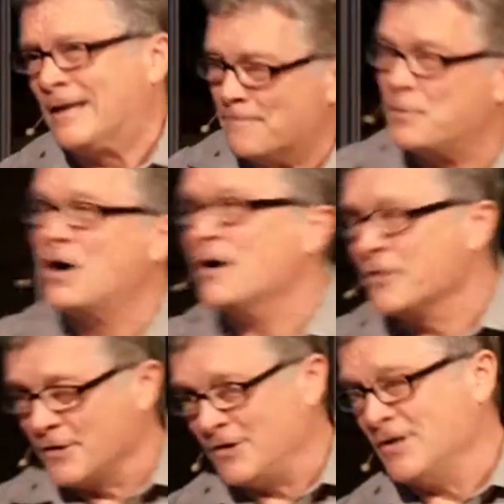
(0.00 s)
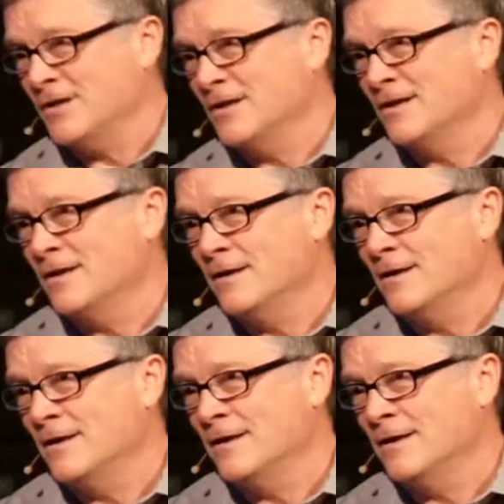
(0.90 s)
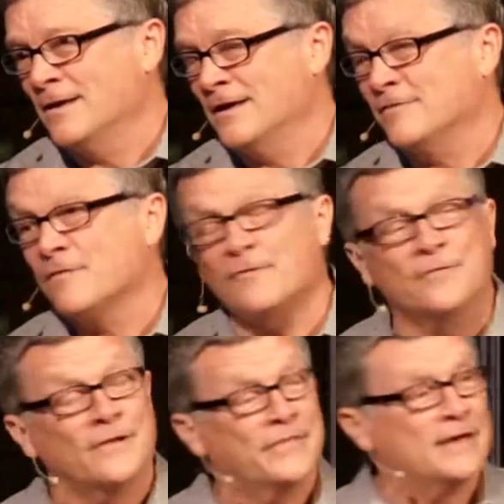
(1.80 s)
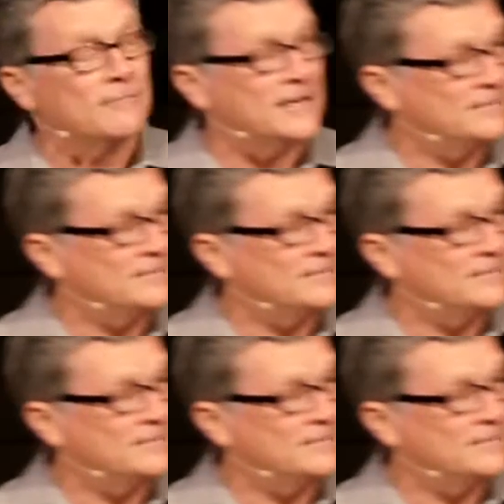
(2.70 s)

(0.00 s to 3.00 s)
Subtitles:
and bothered. Have you ever felt that